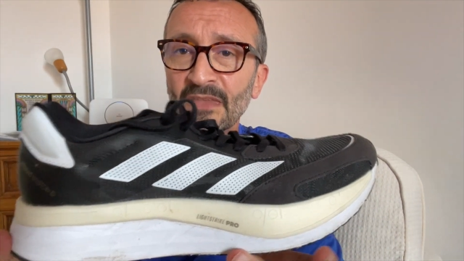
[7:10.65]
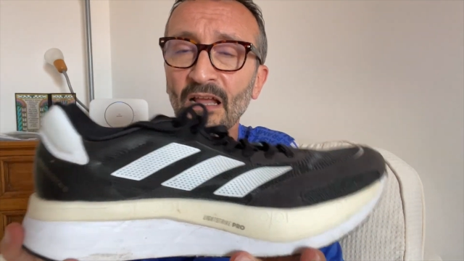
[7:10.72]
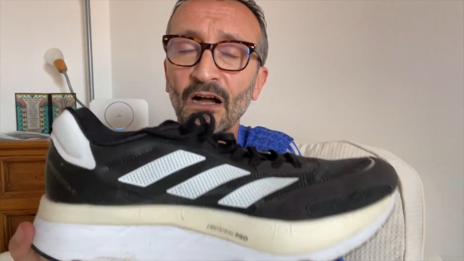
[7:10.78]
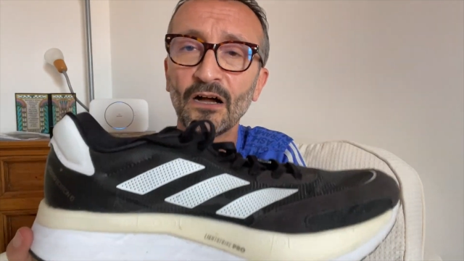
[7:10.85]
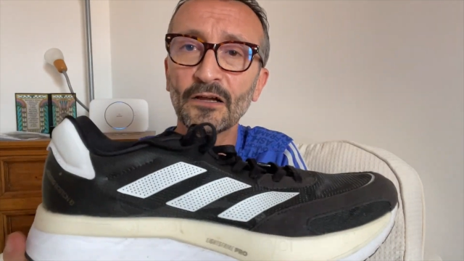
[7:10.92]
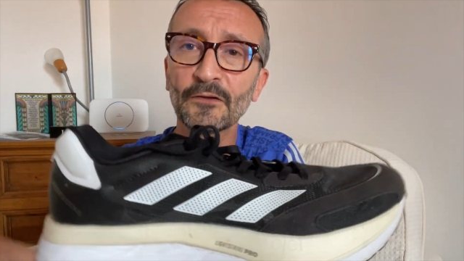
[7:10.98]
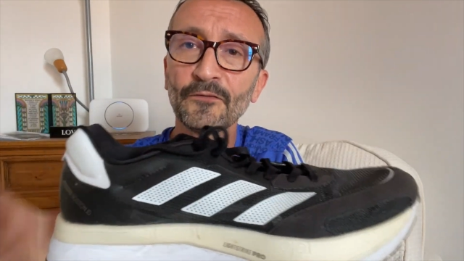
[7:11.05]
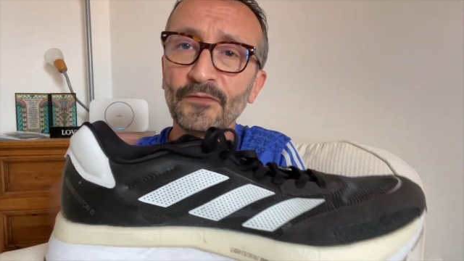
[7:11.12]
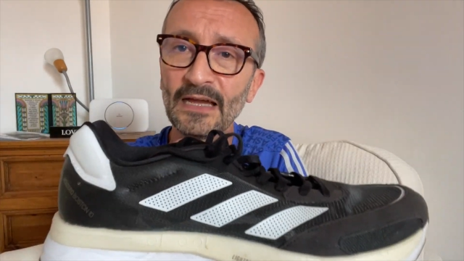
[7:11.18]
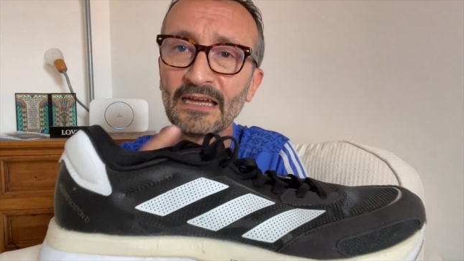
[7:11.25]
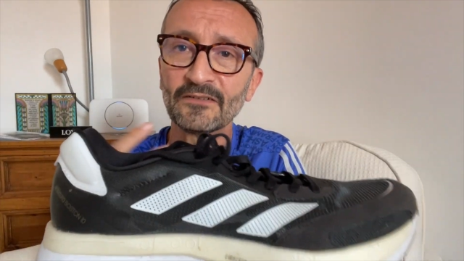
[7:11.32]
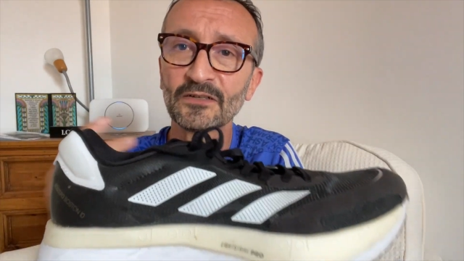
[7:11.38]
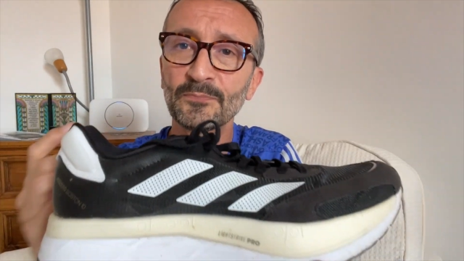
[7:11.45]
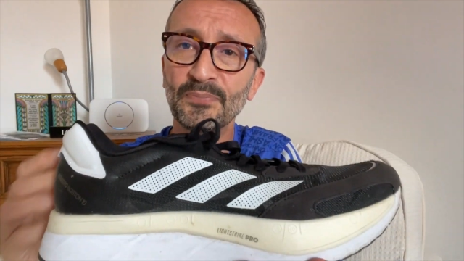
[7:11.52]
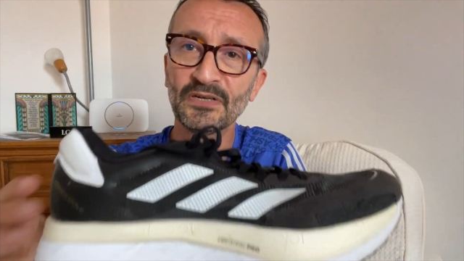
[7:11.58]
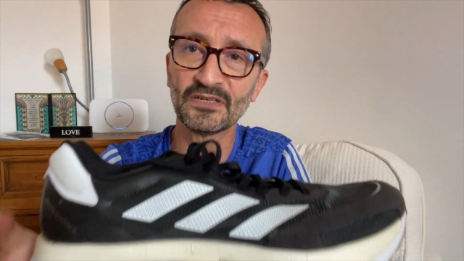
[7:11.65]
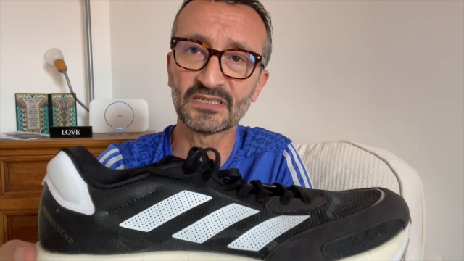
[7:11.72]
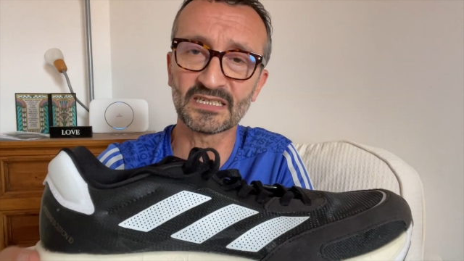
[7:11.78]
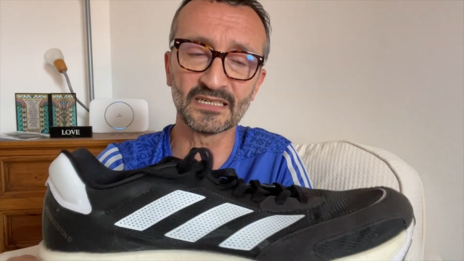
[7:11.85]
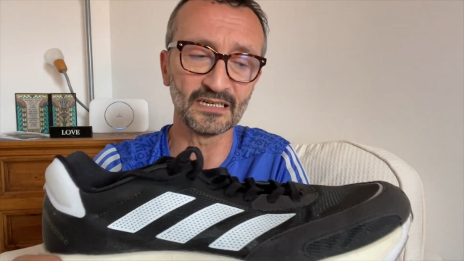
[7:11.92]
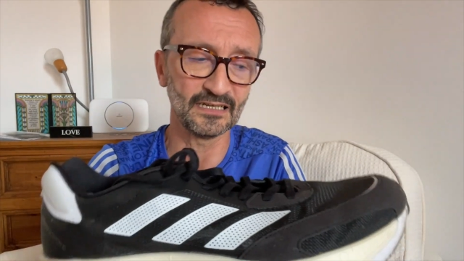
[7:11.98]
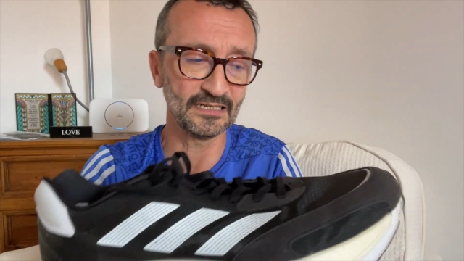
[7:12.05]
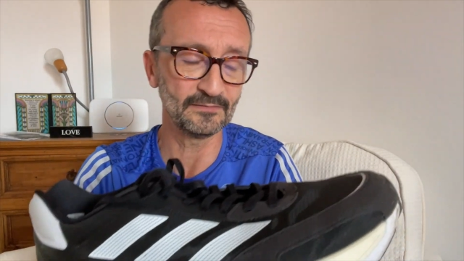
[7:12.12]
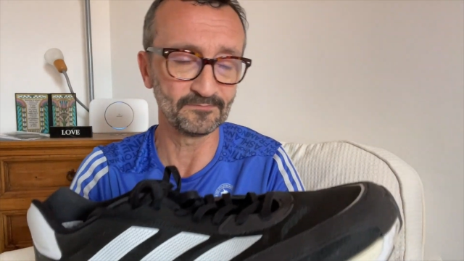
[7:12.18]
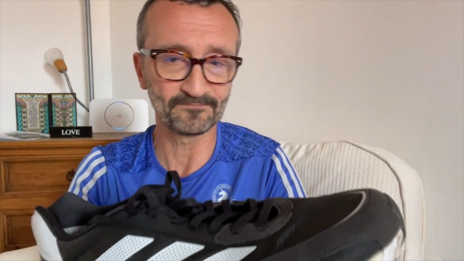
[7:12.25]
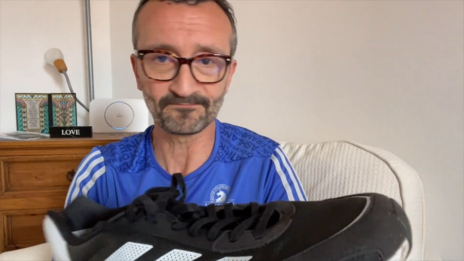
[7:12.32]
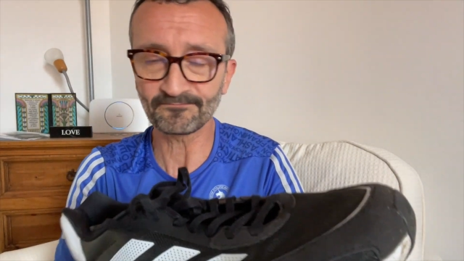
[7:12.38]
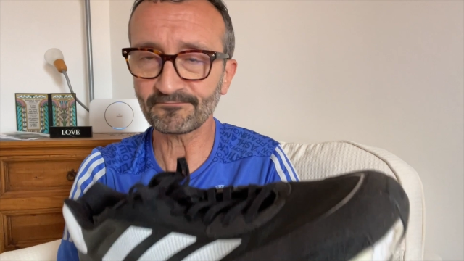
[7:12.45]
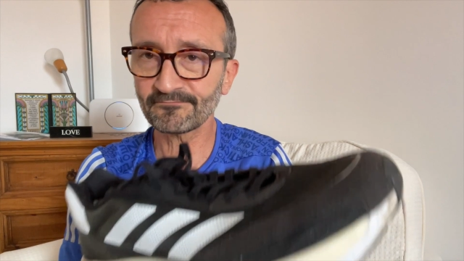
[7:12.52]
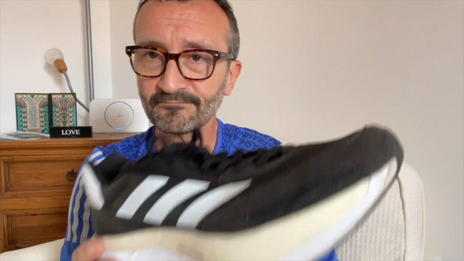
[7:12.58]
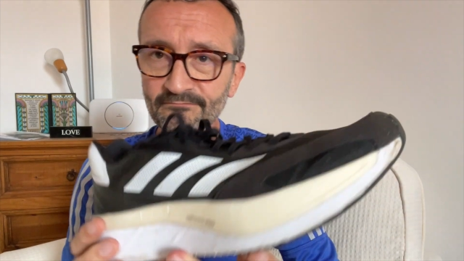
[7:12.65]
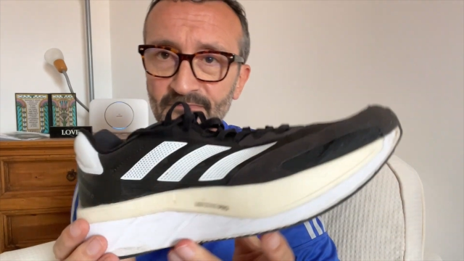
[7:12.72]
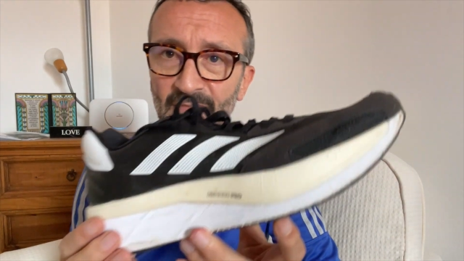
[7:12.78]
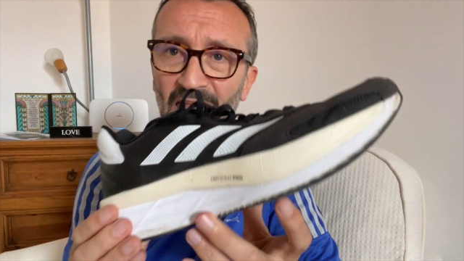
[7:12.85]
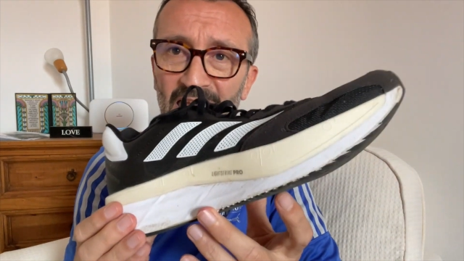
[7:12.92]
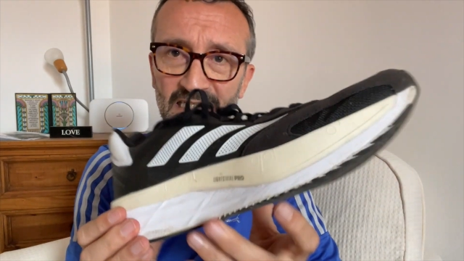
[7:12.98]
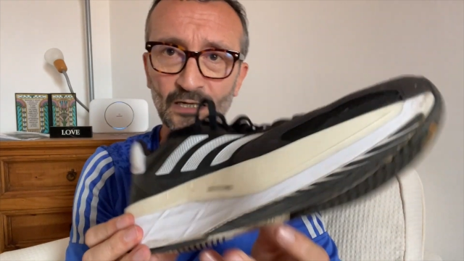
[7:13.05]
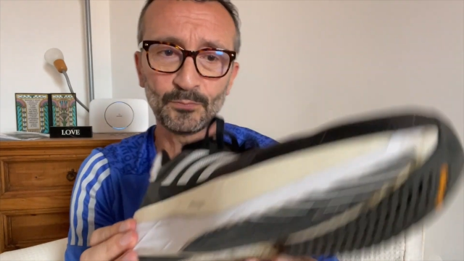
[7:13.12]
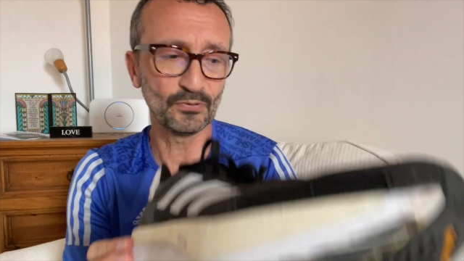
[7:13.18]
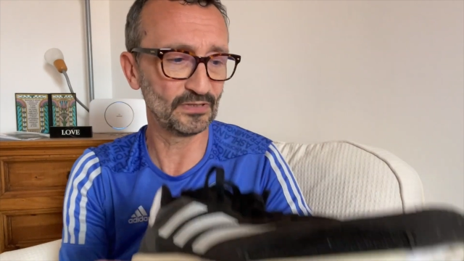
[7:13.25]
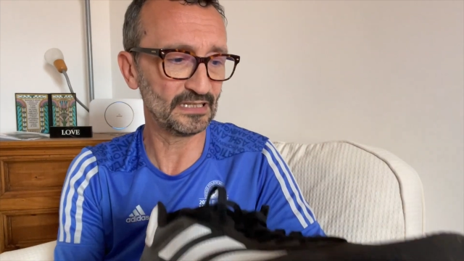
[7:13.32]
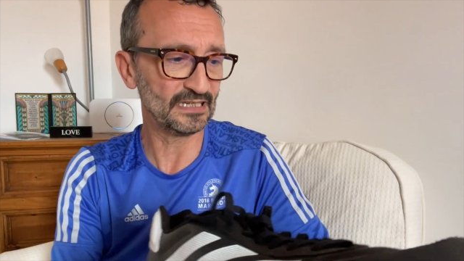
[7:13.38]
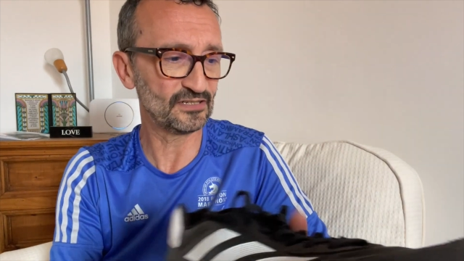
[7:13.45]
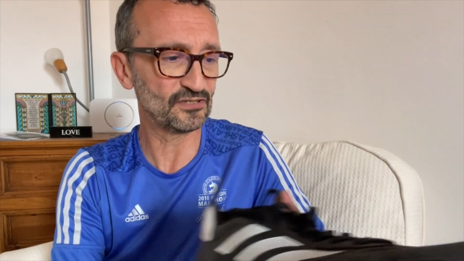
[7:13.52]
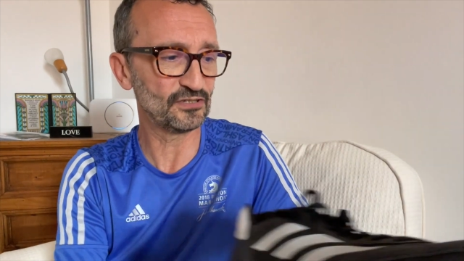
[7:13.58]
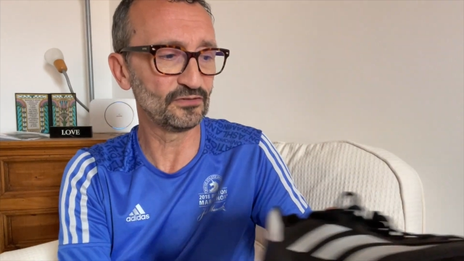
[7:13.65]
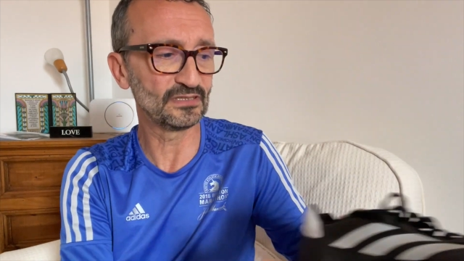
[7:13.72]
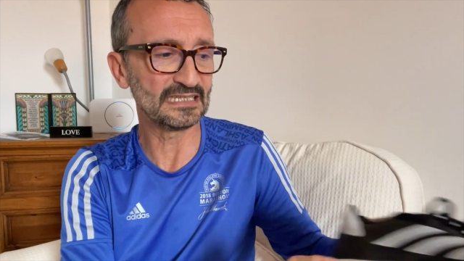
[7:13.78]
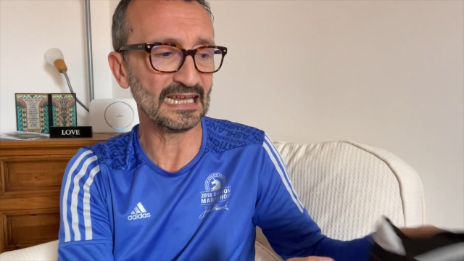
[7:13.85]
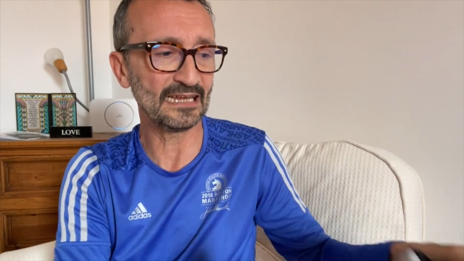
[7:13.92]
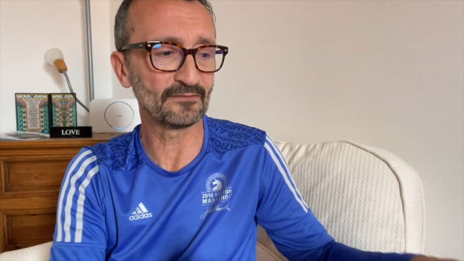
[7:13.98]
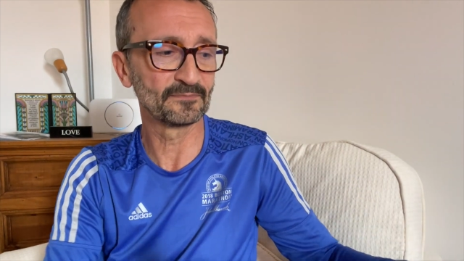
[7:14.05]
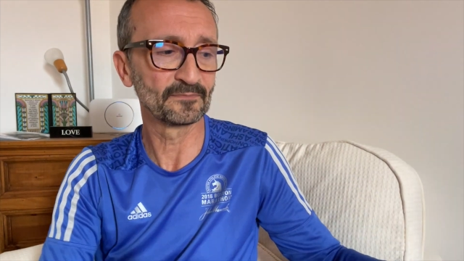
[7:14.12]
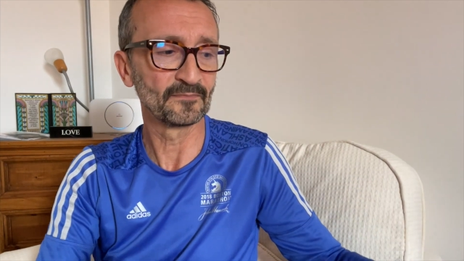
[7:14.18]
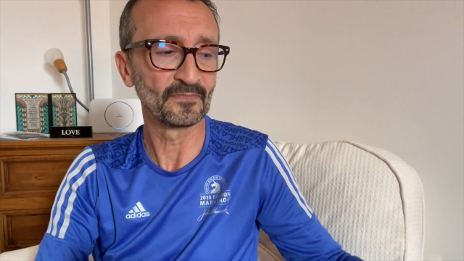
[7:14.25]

I found personally, as I put these shoes down,